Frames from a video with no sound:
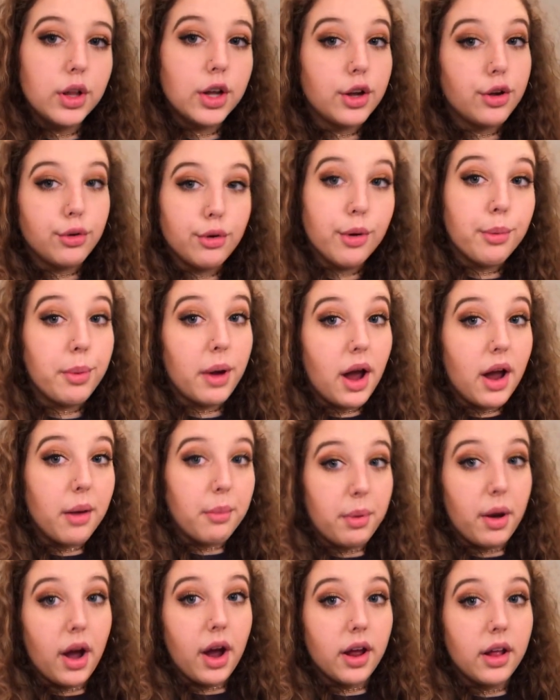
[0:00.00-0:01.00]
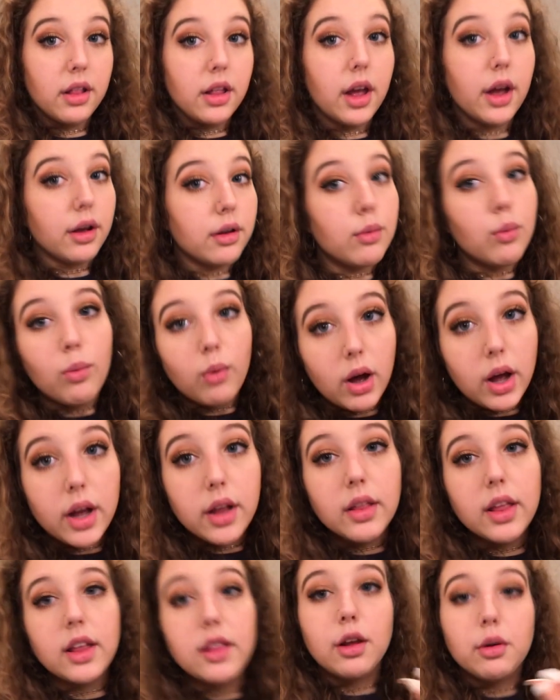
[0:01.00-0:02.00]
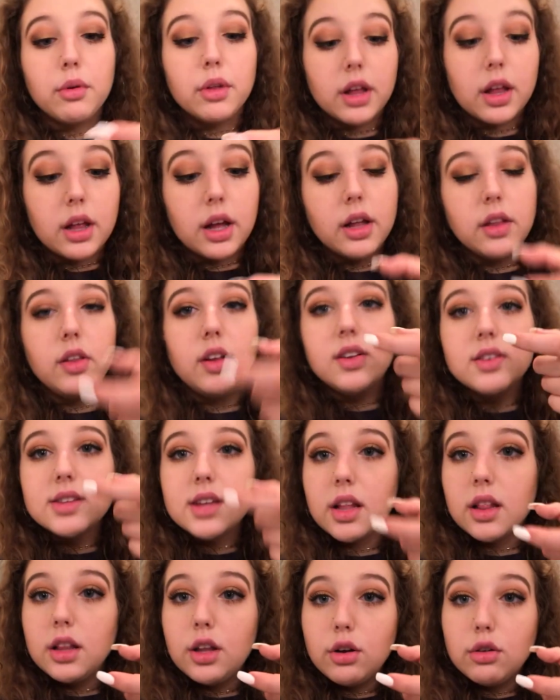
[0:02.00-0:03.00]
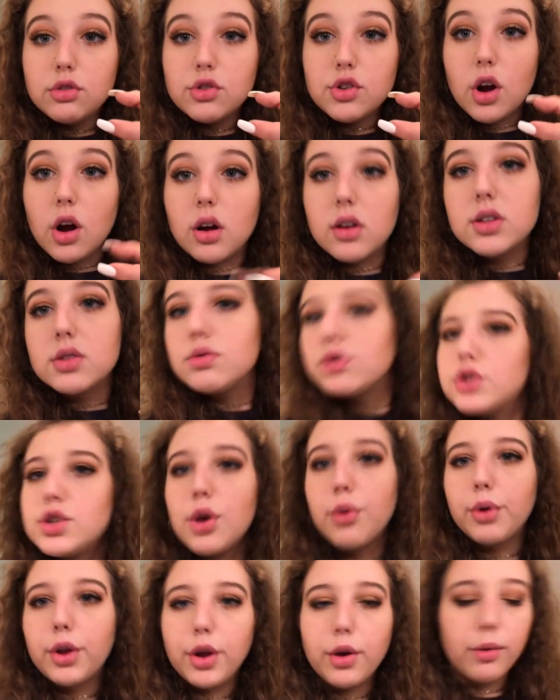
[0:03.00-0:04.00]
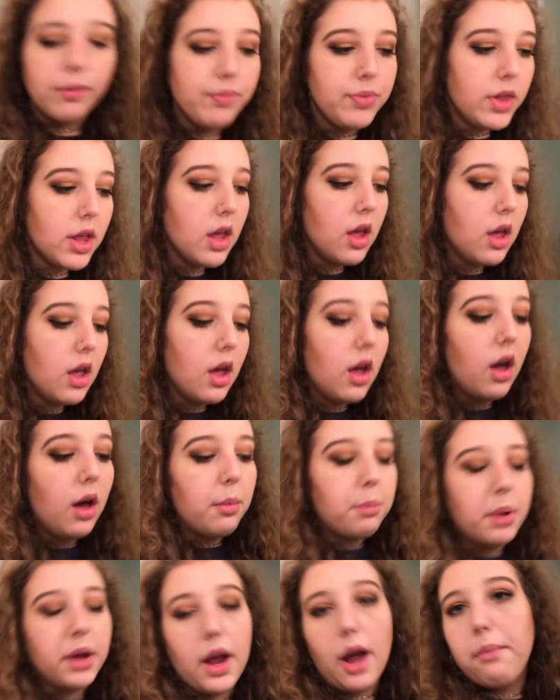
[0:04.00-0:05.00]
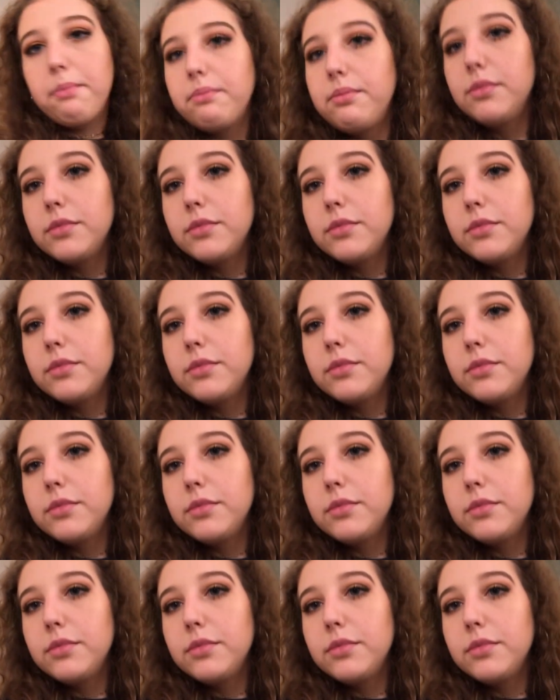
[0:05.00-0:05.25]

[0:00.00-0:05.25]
Like you could buy a pie, like what? Like they were like in these like little jars, so cute. But yeah.